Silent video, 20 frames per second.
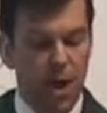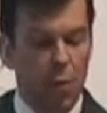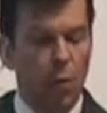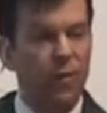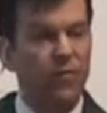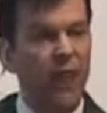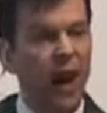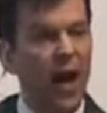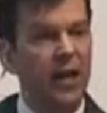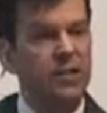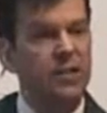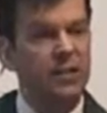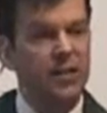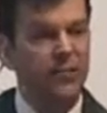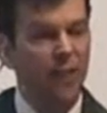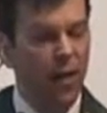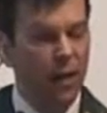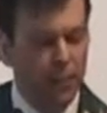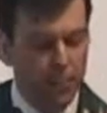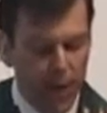We've got to
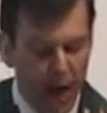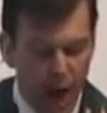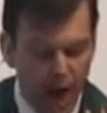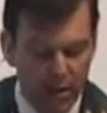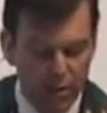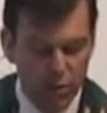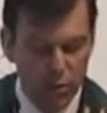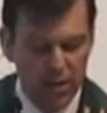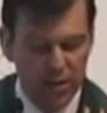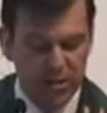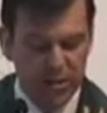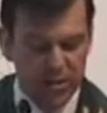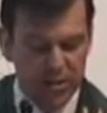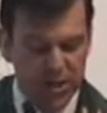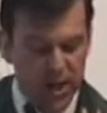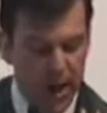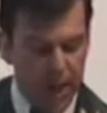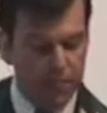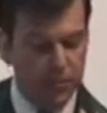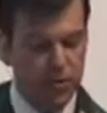develop concrete
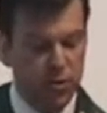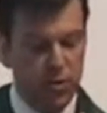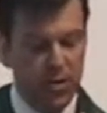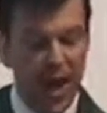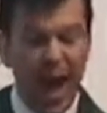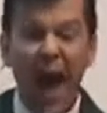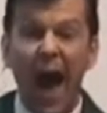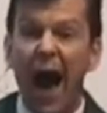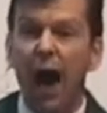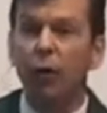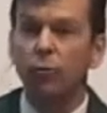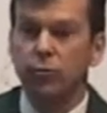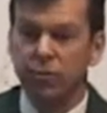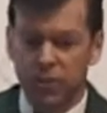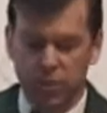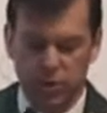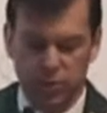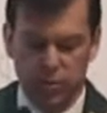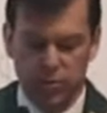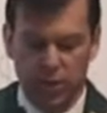steps on how
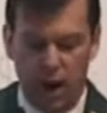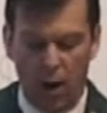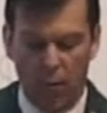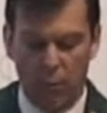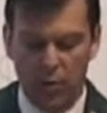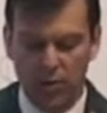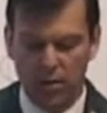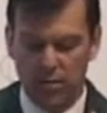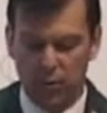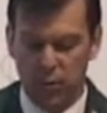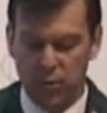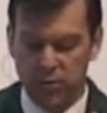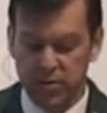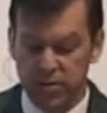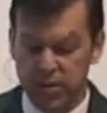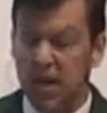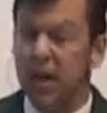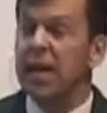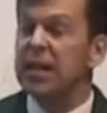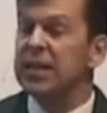to use our resources